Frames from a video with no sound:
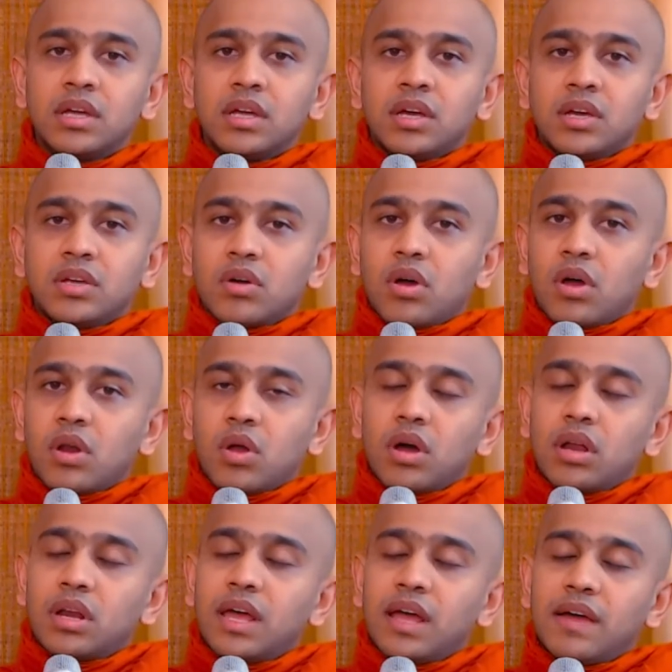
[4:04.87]
you
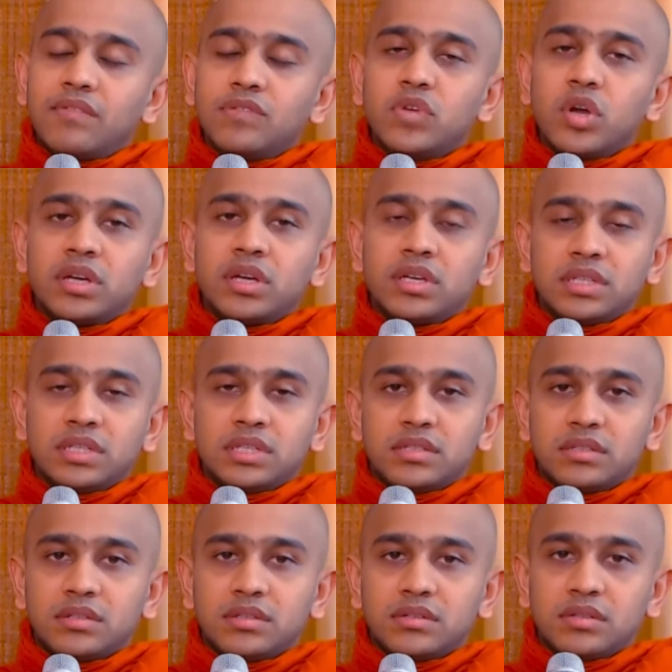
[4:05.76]
all have joined
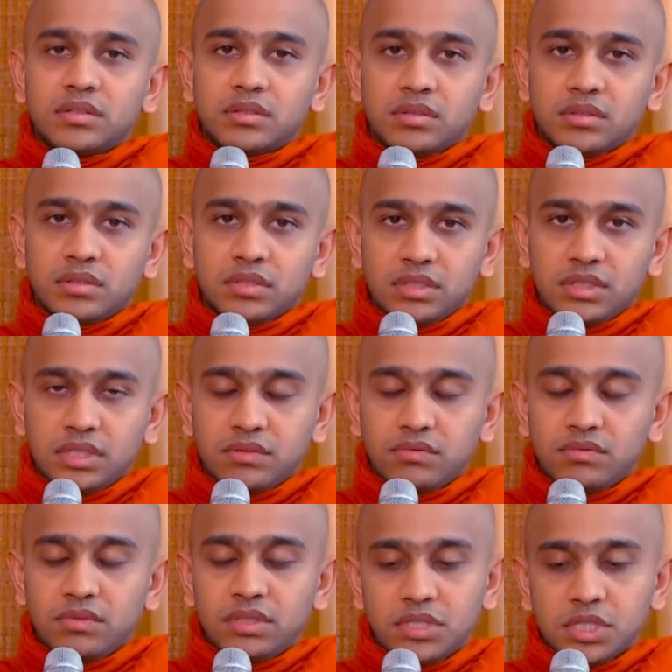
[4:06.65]

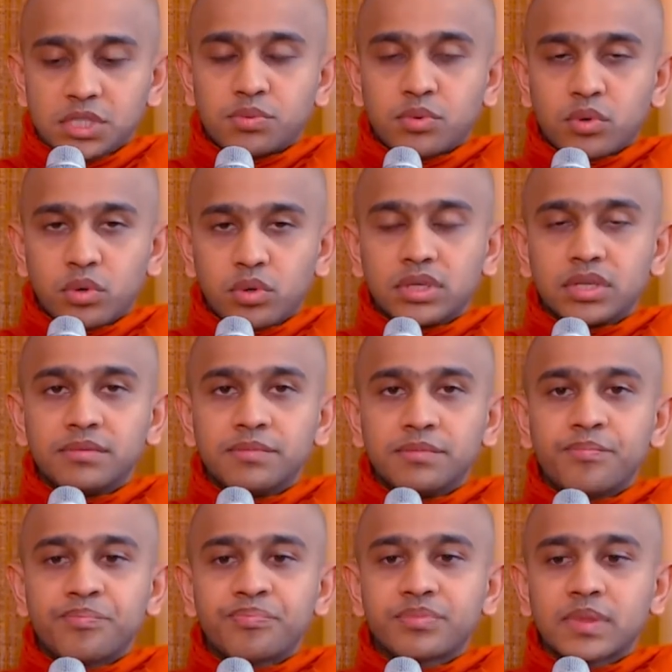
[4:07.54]
with this program
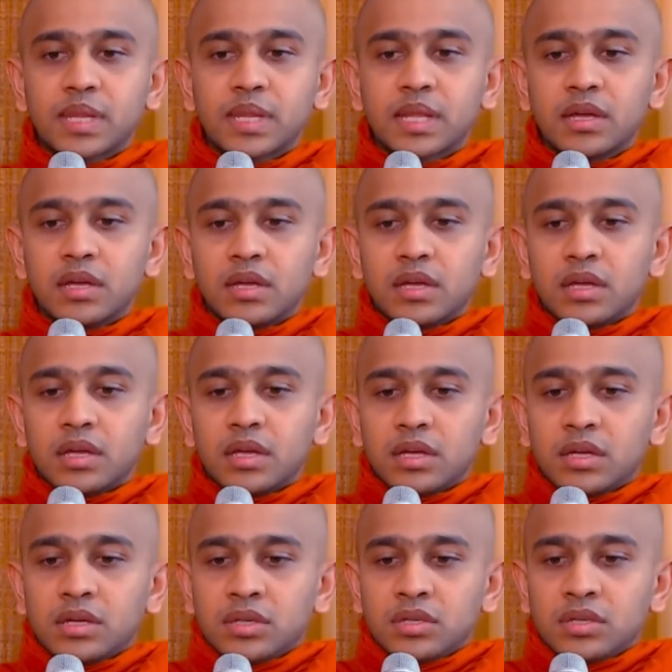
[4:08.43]

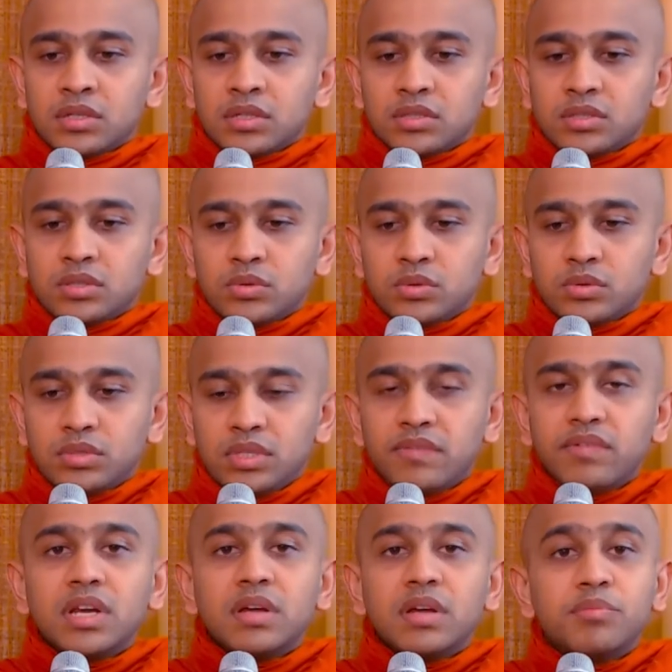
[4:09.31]
to
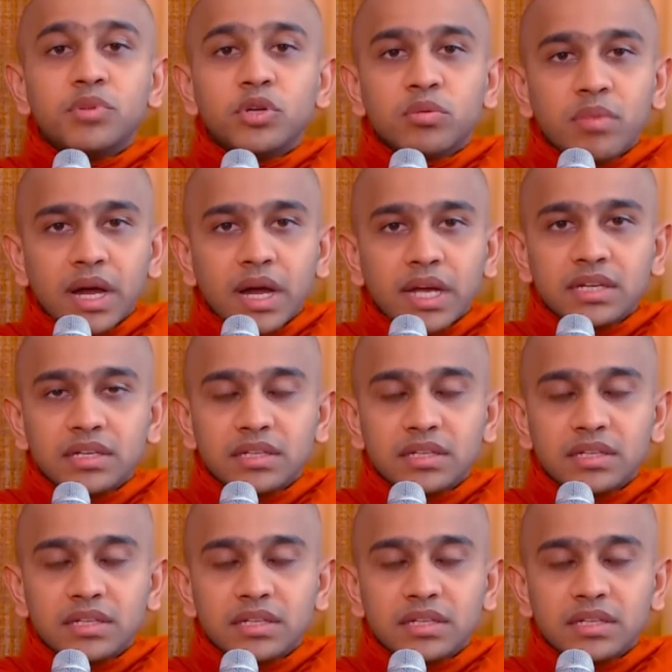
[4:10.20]
develop your mind,